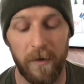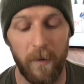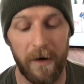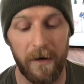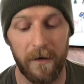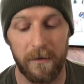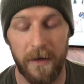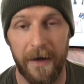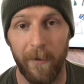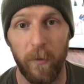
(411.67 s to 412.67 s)
wear
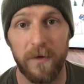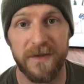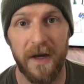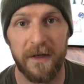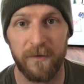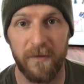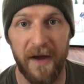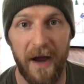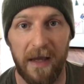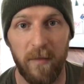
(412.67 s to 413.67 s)
wool socks with my
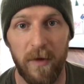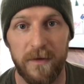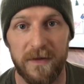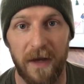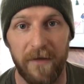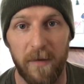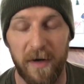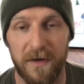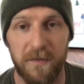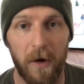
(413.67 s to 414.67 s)
hiking boots, I've got a pair
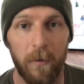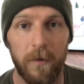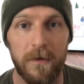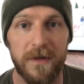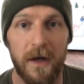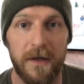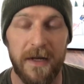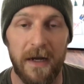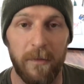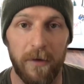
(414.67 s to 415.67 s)
of Smart Wools on, and
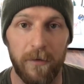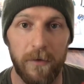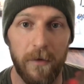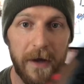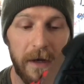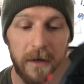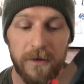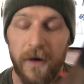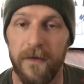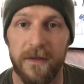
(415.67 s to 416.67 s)
I'm gonna go ahead and
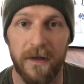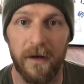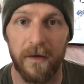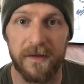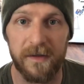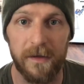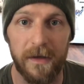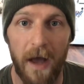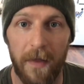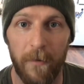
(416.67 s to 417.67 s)
try these on and let's see
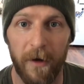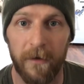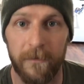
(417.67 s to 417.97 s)
how they work.